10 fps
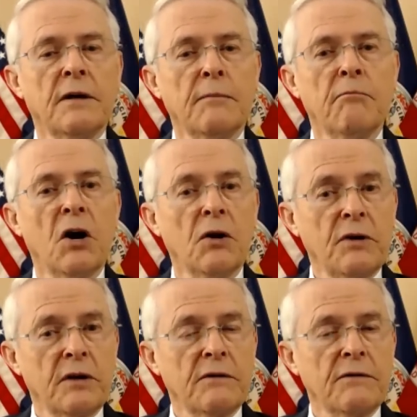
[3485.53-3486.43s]

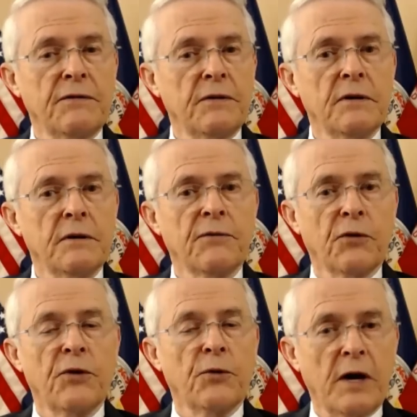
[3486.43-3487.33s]
motive for
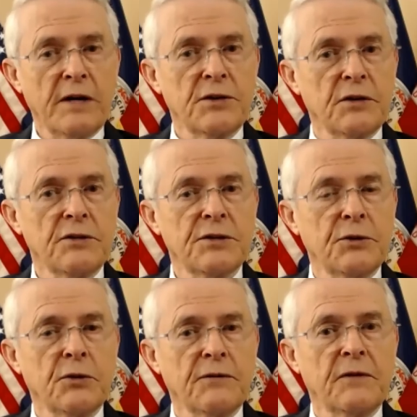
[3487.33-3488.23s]
the Russians
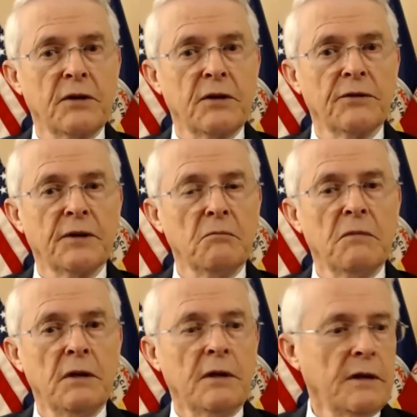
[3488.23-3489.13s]
to have killed them.